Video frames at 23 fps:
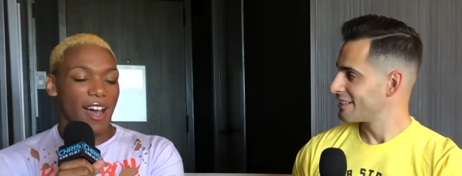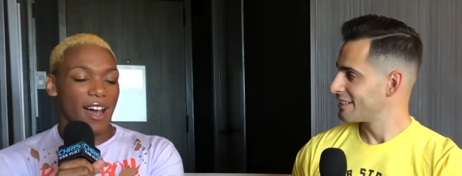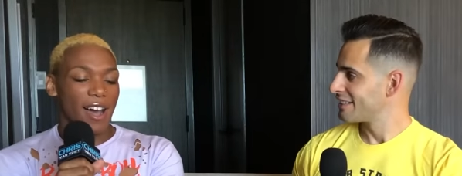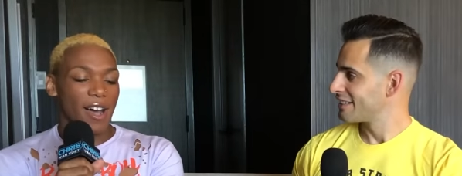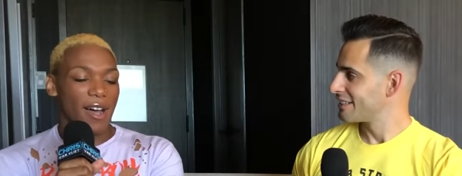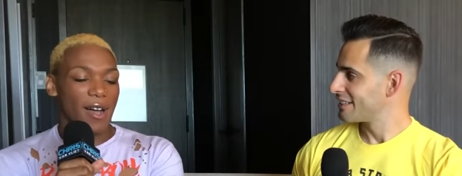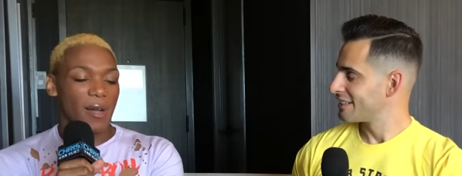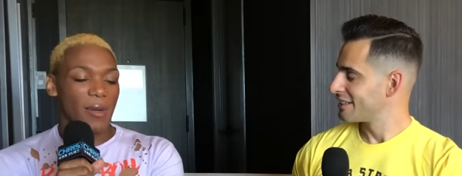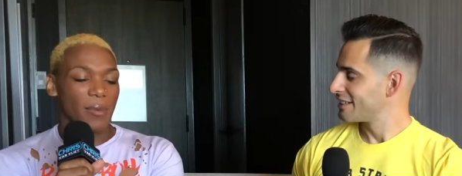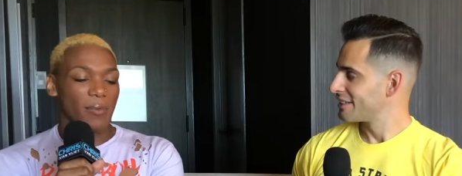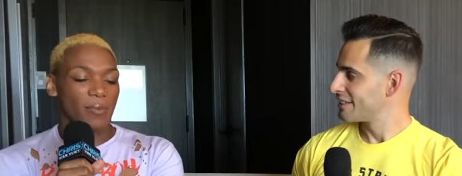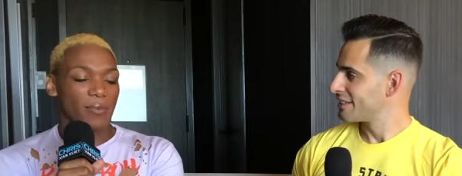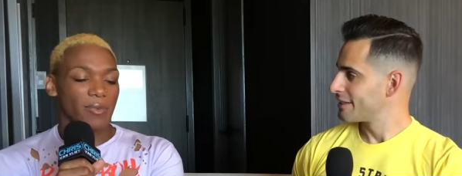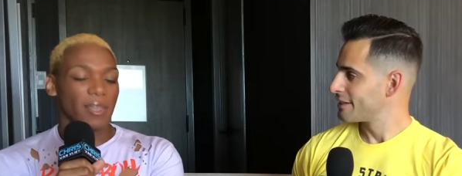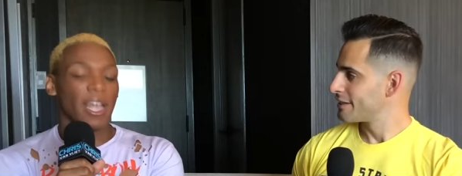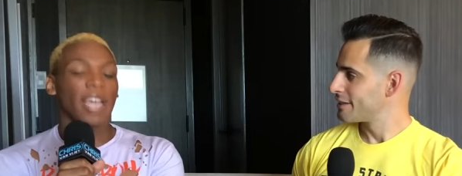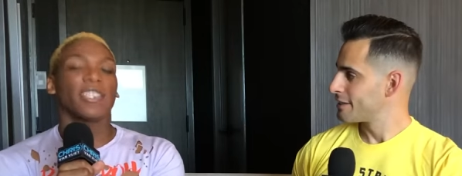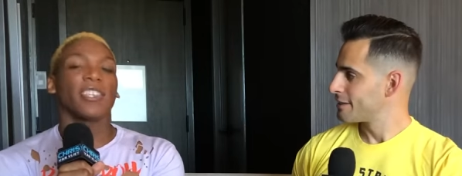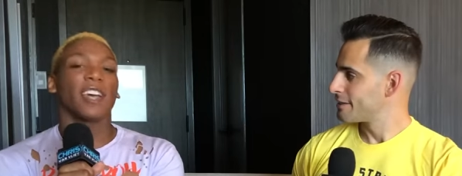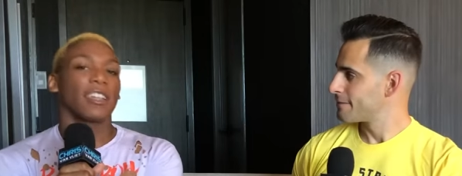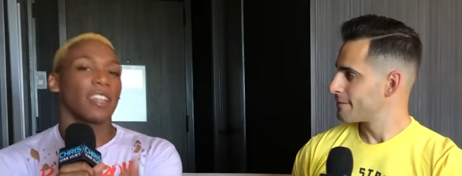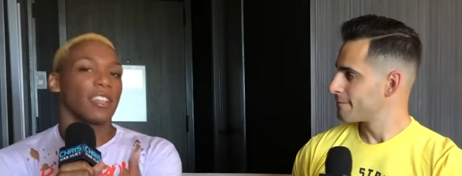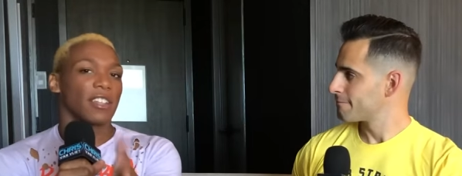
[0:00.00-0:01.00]
Speaker 1: um
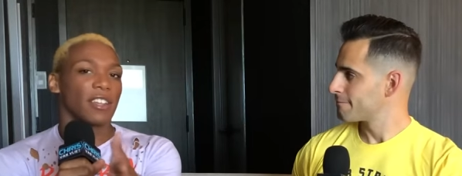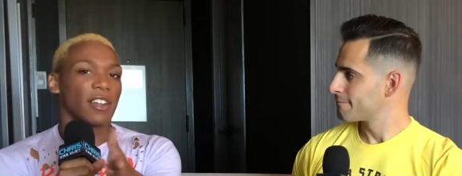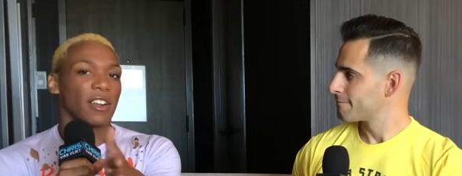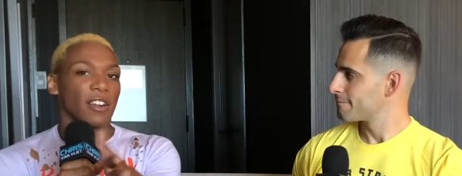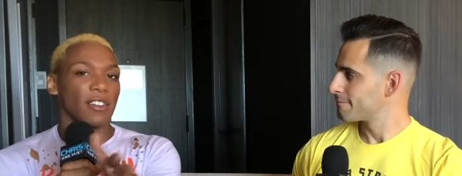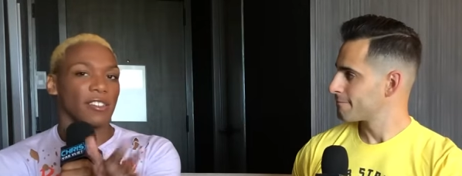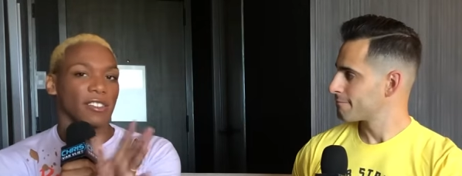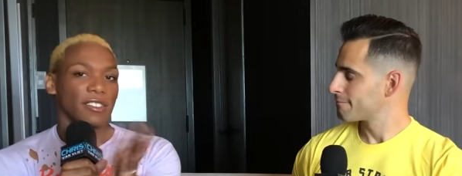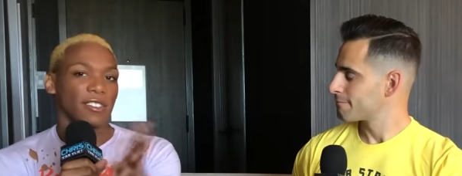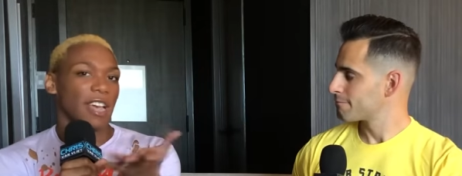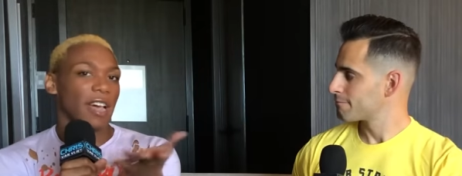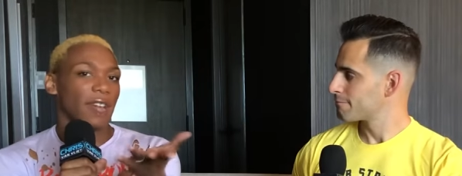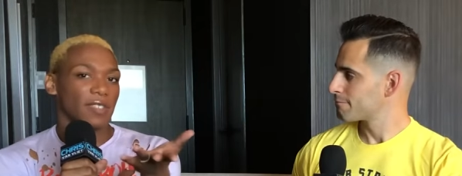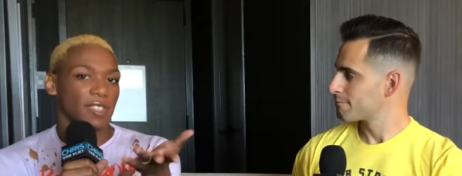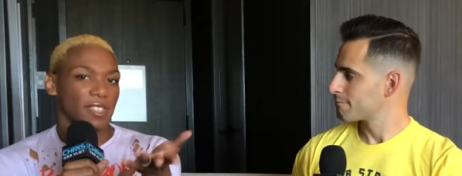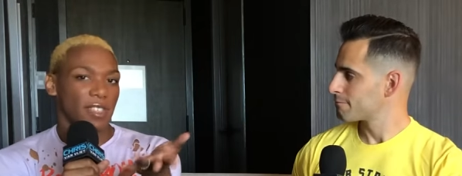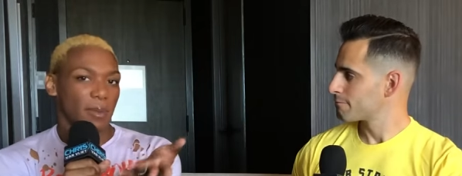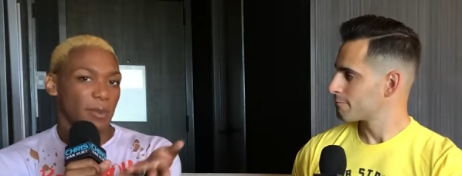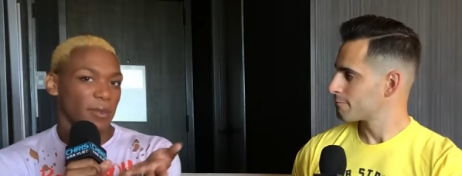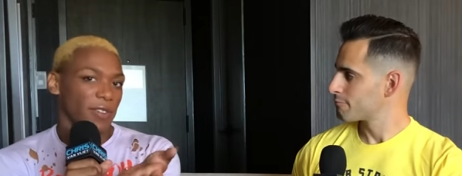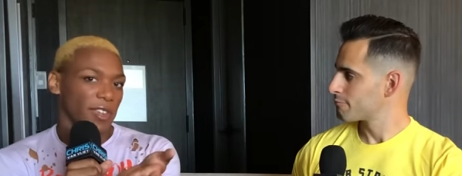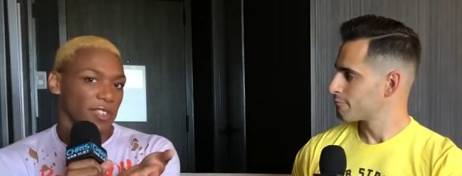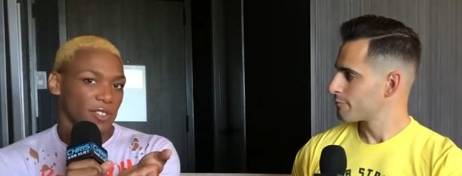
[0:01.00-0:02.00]
not shocked at the girls because obviously
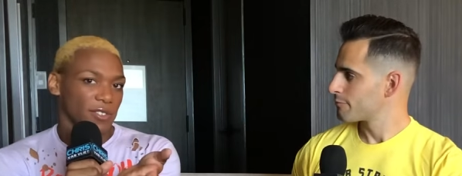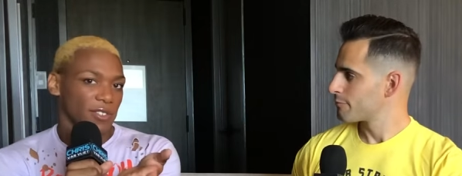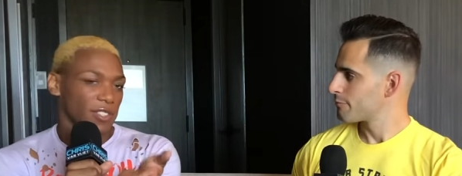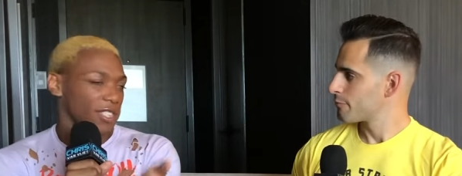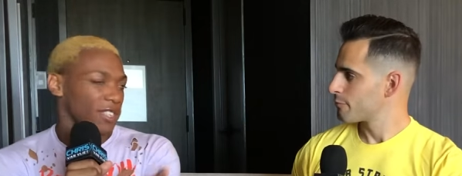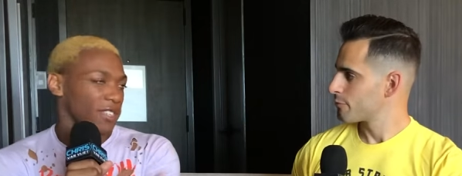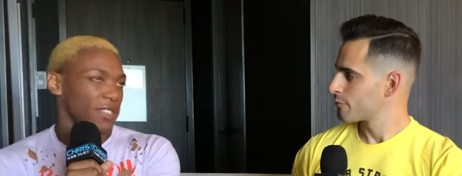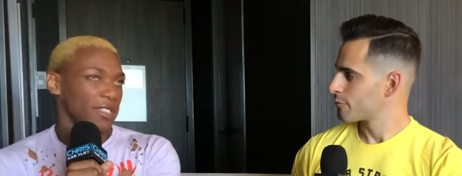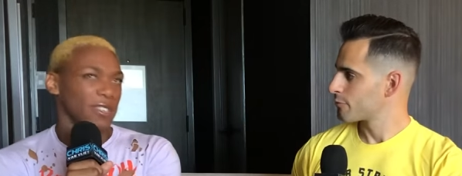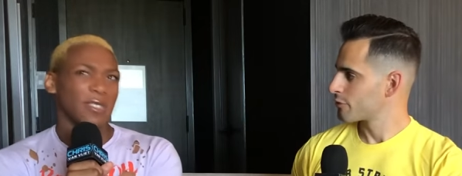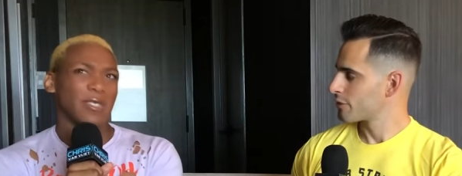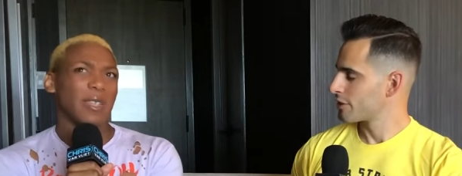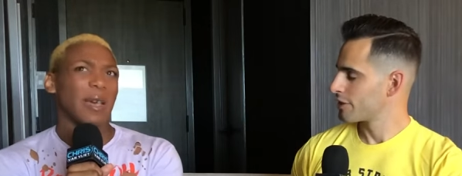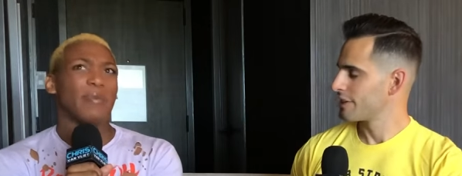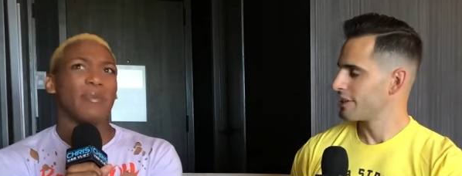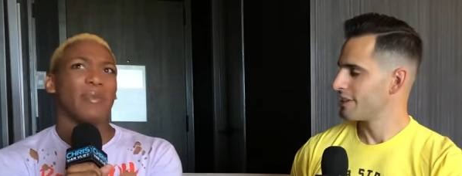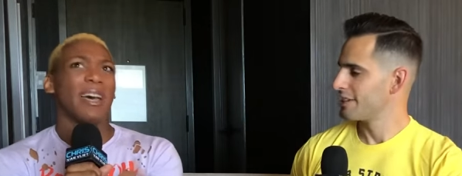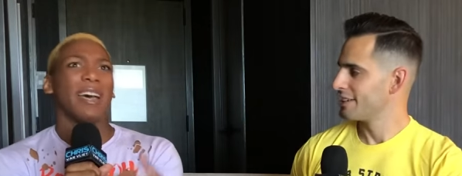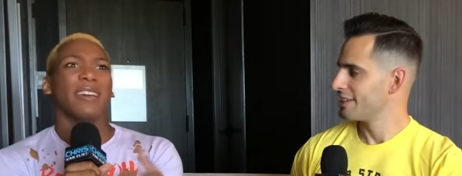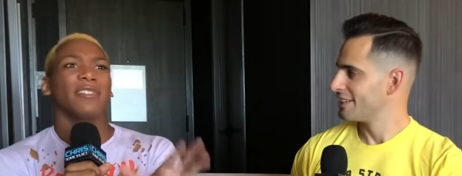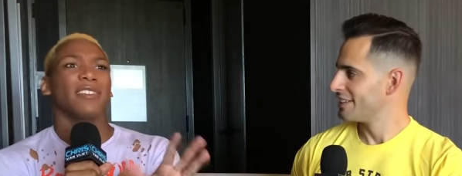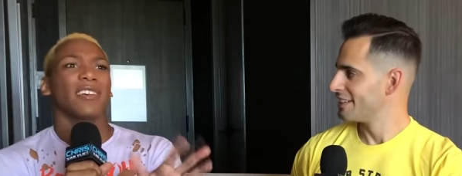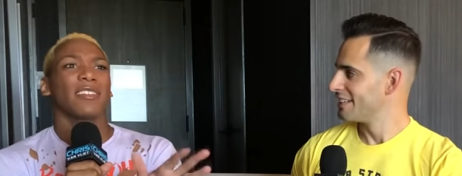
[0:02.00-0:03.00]
they're professional cheerleaders, so I'm
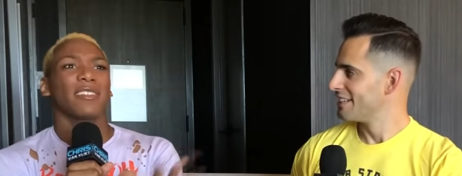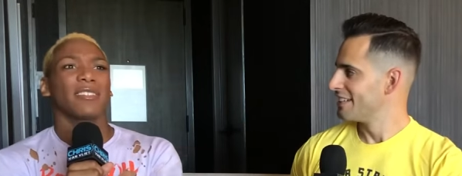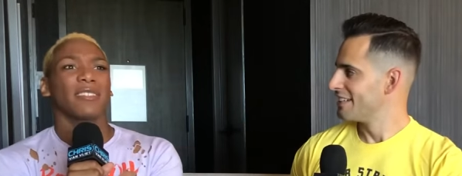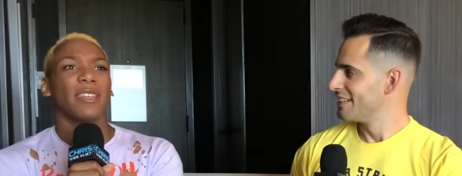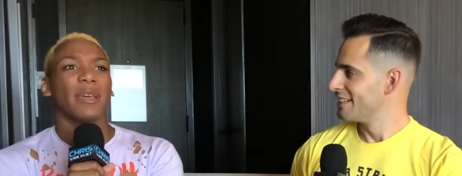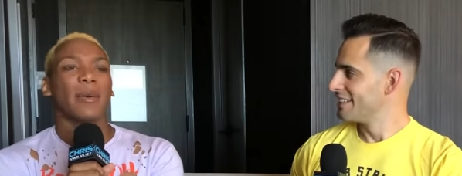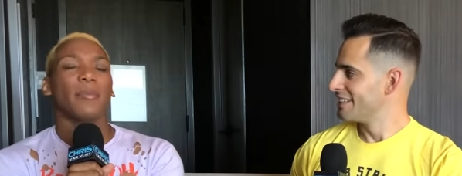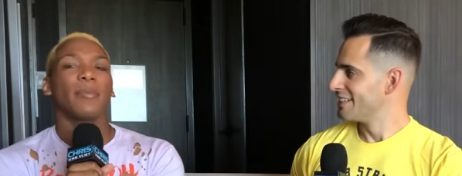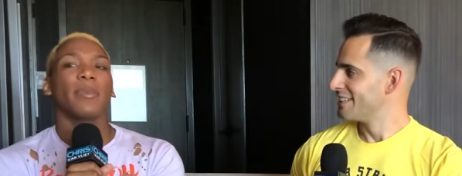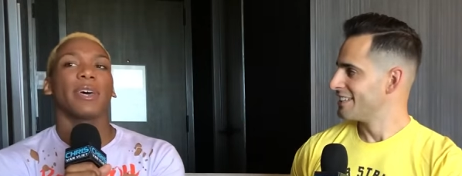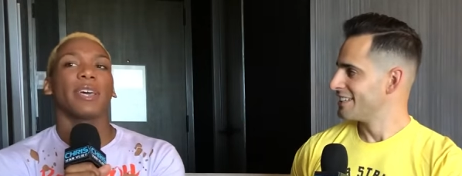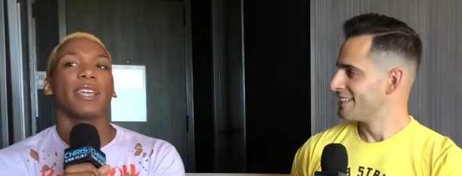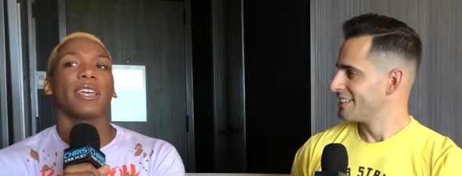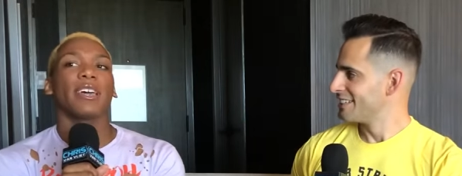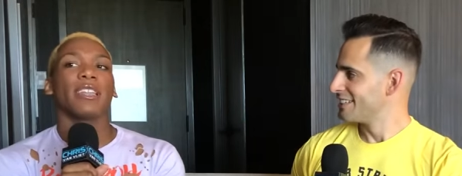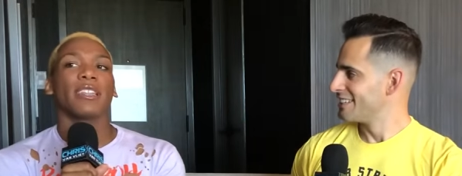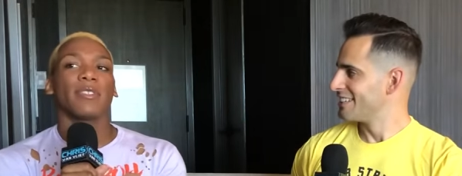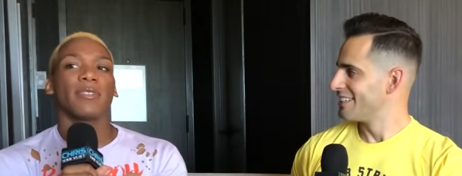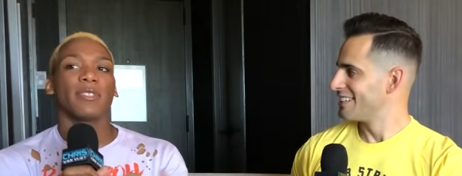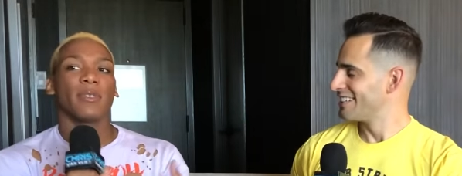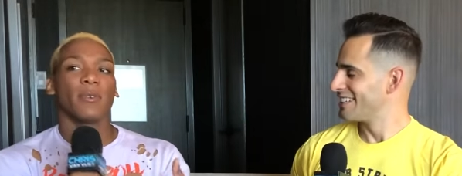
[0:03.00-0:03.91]
not shocked at them, but the,